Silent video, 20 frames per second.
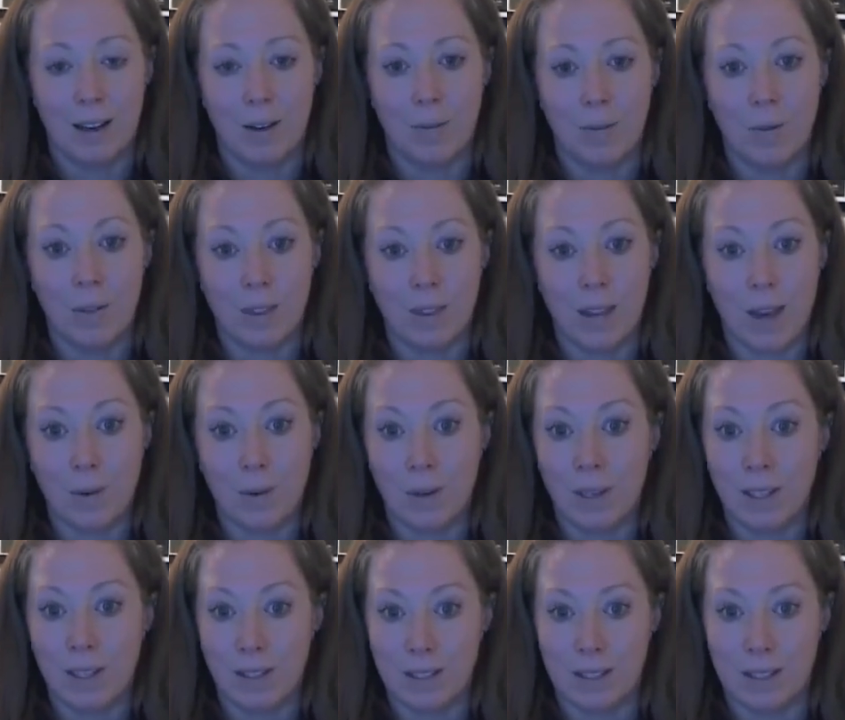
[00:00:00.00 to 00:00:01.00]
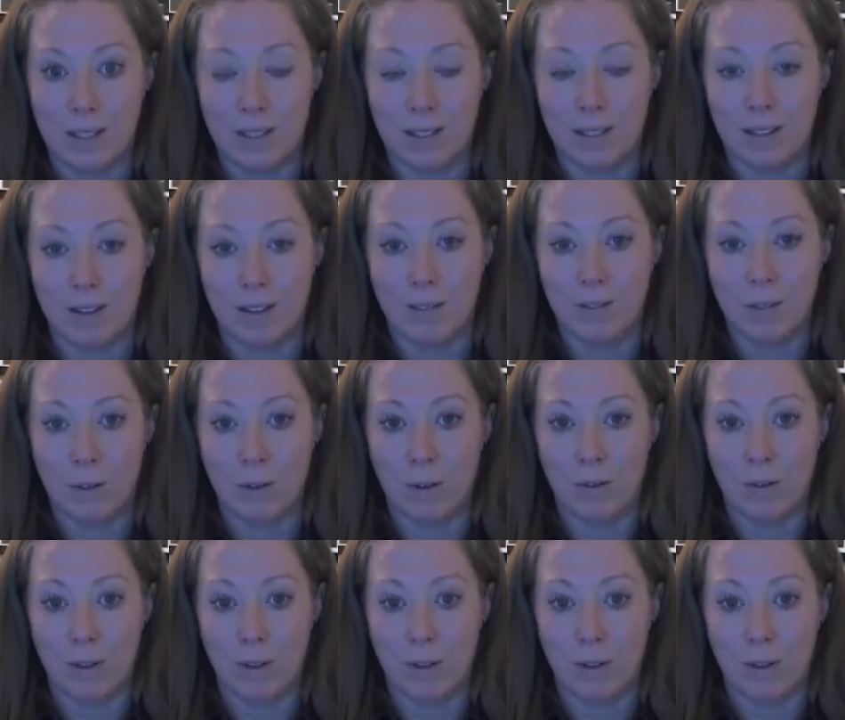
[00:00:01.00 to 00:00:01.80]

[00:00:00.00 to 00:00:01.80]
what that would consist of.